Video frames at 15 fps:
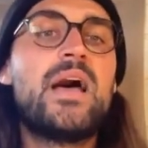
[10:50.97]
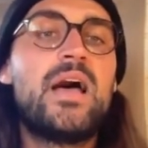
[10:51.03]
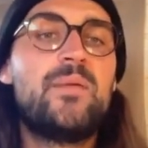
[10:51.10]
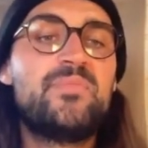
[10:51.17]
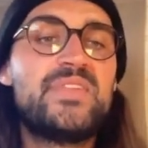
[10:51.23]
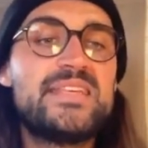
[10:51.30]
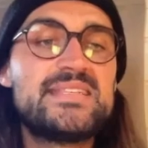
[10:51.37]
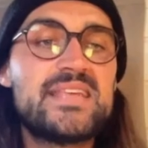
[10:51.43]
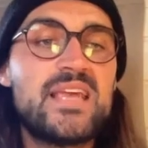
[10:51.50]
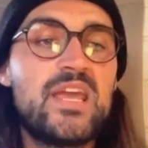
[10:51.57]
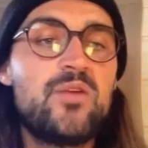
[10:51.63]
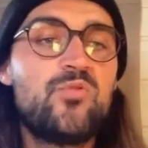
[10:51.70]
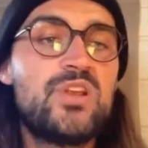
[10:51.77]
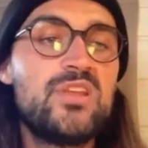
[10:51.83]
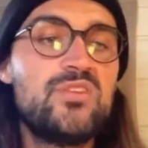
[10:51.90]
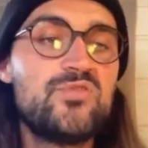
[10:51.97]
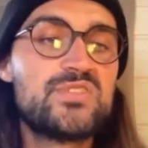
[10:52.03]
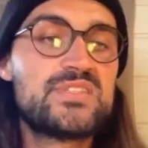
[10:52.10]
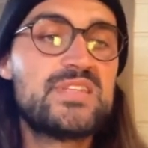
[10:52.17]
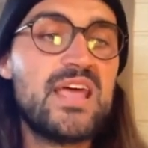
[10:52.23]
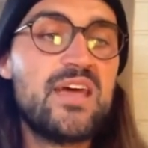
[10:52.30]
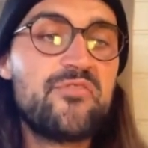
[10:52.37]
disable the use
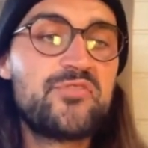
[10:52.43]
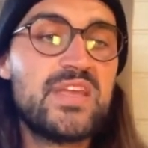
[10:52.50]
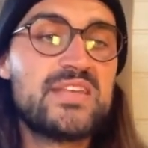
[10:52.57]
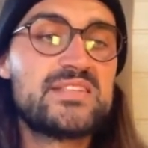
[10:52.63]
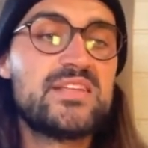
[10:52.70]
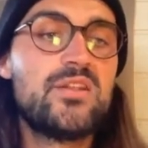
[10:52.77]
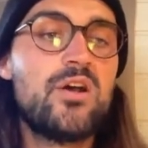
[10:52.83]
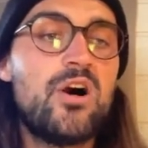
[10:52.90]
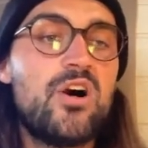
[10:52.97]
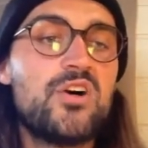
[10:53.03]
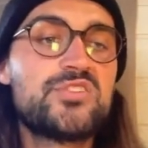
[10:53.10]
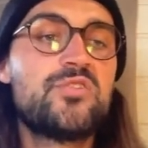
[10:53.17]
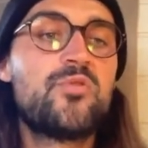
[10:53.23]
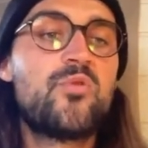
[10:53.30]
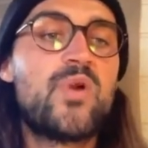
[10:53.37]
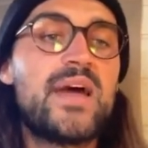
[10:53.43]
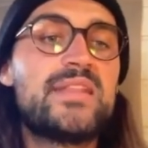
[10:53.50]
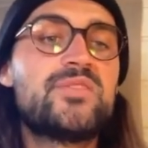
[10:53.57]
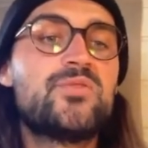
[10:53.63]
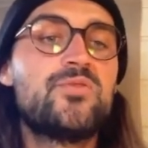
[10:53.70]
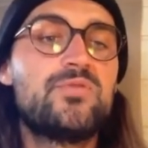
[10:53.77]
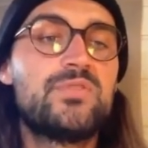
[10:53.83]
depth test and also
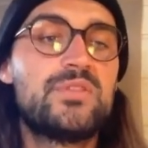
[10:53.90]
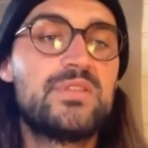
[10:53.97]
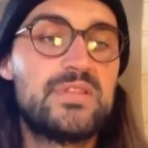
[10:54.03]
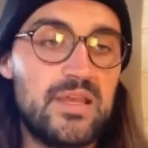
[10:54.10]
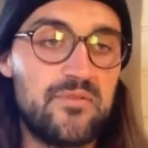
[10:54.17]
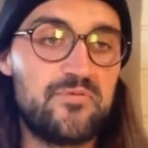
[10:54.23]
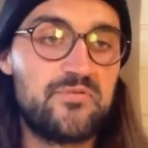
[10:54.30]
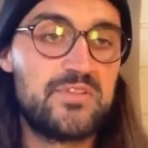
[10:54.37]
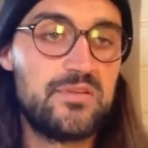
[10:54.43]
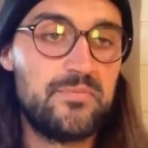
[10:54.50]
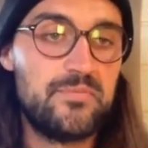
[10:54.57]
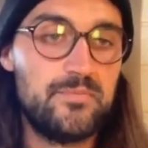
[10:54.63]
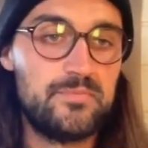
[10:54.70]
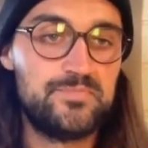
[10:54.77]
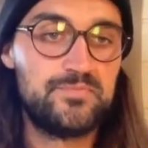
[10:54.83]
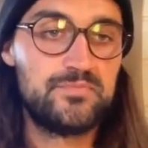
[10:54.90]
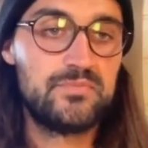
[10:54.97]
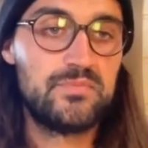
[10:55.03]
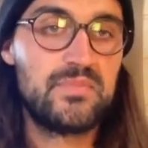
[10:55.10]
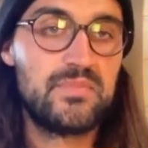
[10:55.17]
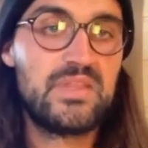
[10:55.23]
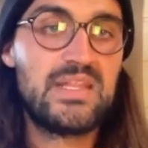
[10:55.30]
write to depth.
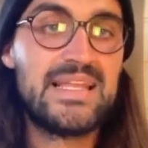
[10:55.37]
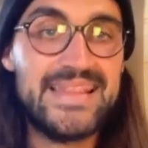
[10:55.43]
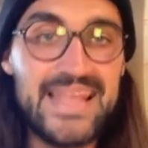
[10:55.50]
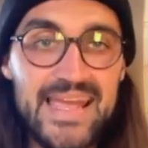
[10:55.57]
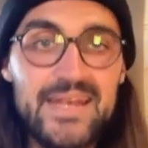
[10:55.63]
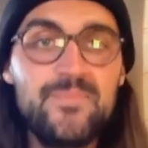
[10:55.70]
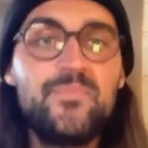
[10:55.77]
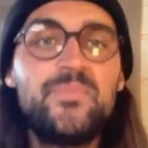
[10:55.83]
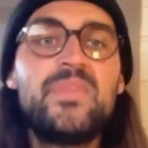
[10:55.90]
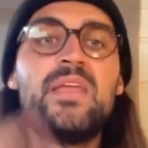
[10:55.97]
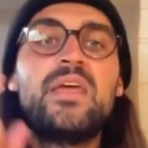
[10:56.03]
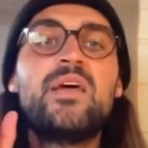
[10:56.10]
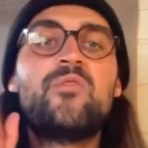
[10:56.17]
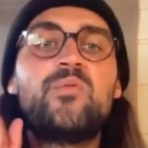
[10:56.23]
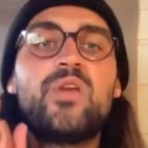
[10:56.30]
Then we